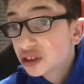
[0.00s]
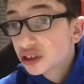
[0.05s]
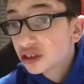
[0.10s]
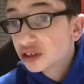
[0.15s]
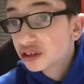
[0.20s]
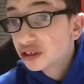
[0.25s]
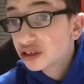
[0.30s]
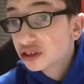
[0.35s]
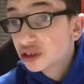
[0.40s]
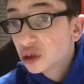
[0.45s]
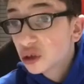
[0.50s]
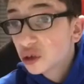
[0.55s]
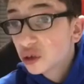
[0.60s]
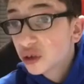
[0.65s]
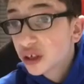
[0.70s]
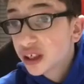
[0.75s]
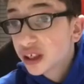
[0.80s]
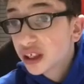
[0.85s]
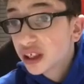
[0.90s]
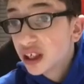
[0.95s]
scoring
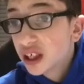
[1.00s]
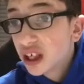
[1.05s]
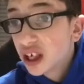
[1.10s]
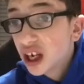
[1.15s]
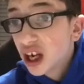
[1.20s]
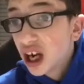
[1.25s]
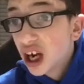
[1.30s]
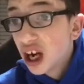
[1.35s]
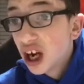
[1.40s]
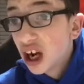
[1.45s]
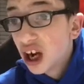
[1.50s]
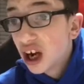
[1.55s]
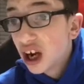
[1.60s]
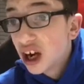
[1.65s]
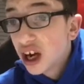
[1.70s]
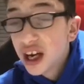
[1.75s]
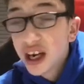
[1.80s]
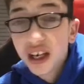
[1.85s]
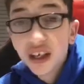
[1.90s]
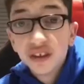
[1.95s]

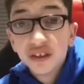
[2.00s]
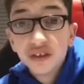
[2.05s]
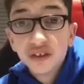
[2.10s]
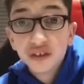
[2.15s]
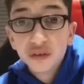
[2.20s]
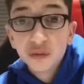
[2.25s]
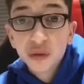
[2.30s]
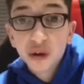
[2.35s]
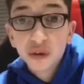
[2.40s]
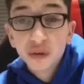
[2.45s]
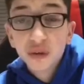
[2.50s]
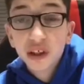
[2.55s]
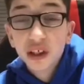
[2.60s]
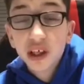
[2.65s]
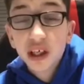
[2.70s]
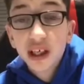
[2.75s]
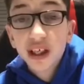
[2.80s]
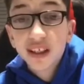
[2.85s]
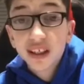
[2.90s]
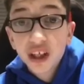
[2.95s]
in
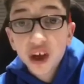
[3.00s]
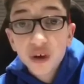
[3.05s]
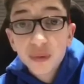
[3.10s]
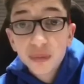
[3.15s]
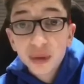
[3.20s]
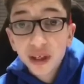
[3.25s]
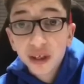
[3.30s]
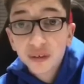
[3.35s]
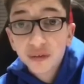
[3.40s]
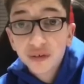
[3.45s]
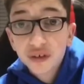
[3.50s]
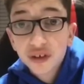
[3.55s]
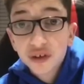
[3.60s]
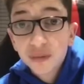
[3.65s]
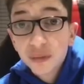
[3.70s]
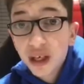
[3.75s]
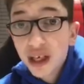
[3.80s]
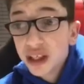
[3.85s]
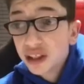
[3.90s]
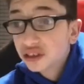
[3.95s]
the opening few
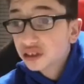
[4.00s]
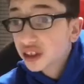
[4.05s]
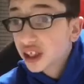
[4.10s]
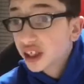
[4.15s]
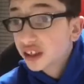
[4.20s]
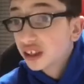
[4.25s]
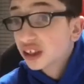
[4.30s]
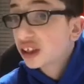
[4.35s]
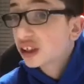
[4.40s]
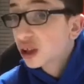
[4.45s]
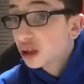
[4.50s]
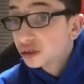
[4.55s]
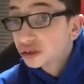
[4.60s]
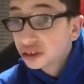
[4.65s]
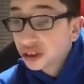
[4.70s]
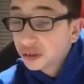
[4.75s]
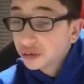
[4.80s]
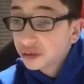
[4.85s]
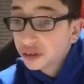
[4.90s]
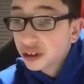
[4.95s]
minutes and the closing
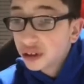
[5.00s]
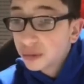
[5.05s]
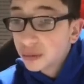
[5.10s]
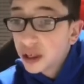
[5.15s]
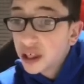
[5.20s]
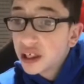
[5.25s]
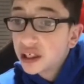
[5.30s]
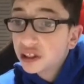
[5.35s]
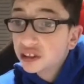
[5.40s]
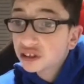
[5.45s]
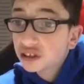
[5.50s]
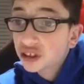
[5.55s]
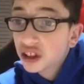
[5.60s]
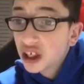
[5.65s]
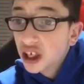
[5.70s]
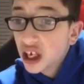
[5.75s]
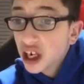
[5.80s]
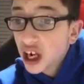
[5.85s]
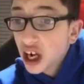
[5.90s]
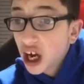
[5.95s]
few minutes.
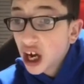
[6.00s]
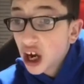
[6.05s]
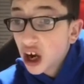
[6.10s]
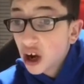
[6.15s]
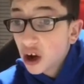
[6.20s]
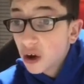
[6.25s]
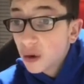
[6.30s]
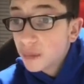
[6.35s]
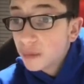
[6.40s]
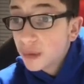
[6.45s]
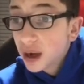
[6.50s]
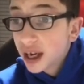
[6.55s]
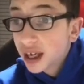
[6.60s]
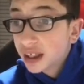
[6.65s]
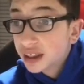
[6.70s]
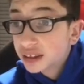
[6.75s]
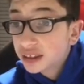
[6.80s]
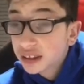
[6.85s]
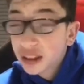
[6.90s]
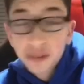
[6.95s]
And
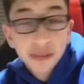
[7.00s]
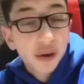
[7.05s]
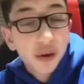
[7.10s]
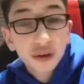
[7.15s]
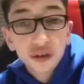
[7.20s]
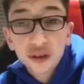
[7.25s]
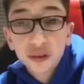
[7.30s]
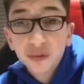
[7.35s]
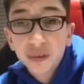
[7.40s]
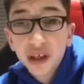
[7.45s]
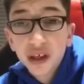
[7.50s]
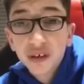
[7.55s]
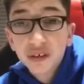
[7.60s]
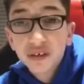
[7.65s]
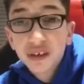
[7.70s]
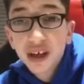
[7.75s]
if I was a Villa fan,